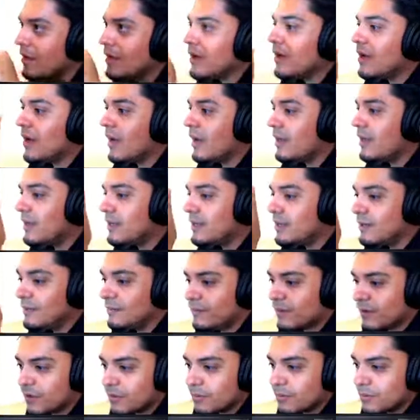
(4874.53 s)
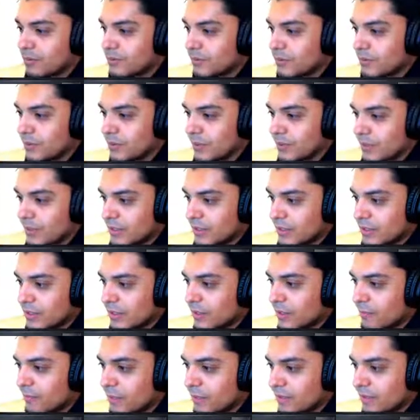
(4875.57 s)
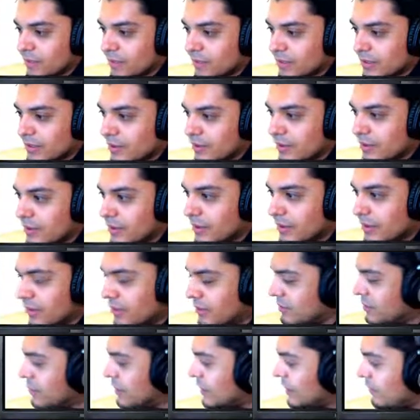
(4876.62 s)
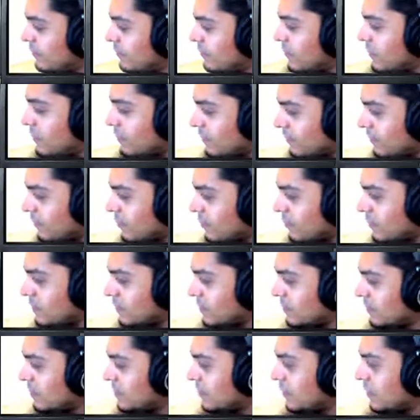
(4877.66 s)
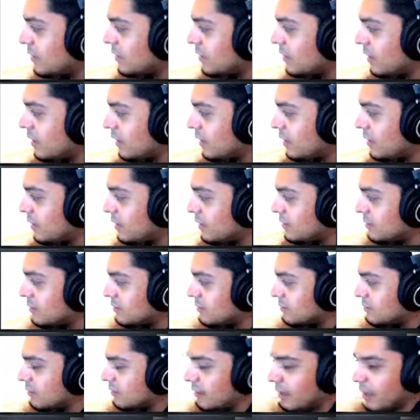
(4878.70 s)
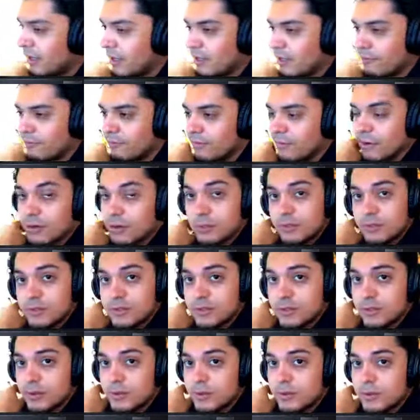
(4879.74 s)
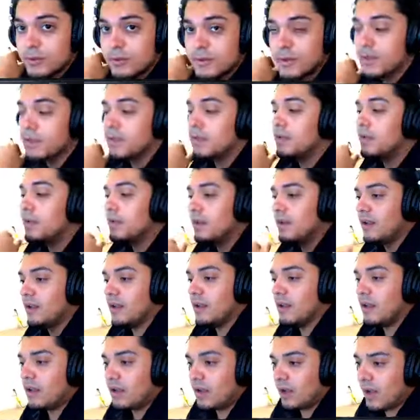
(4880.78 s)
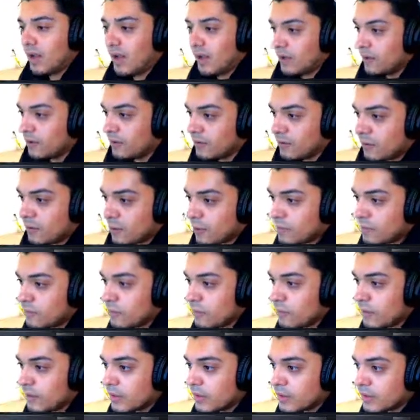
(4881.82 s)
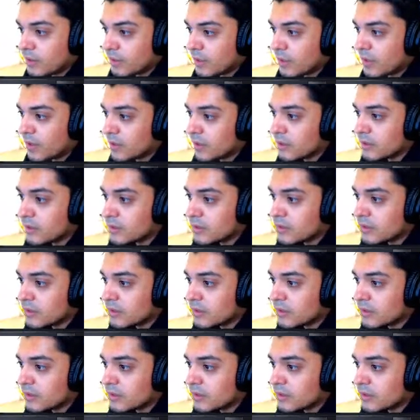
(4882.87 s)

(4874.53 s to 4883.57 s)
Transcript: I need a variable solenoid. Does anyone know if there's such a thing as a variable solenoid? I don't know of one, to be honest.